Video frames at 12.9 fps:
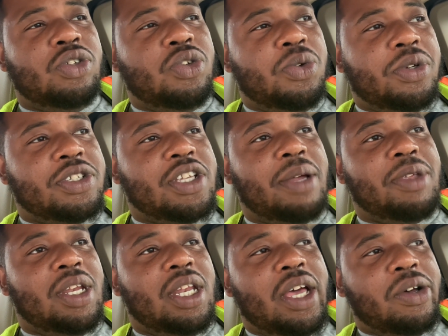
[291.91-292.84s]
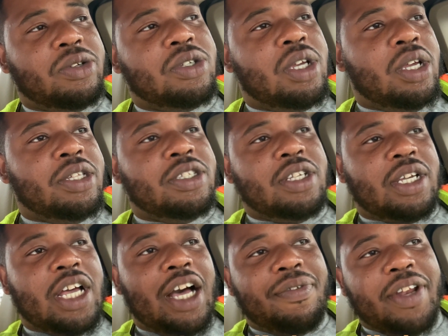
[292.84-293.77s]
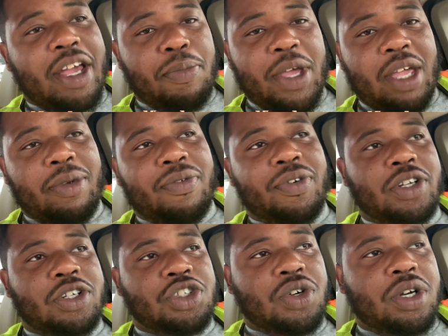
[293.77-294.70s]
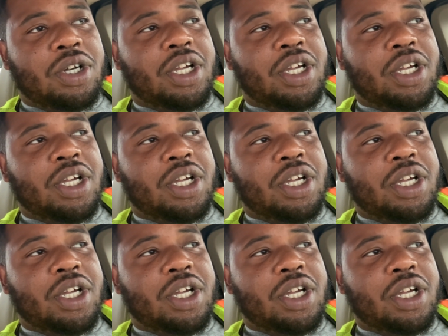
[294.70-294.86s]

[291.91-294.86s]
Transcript: doing something else to cover that payment for the truck,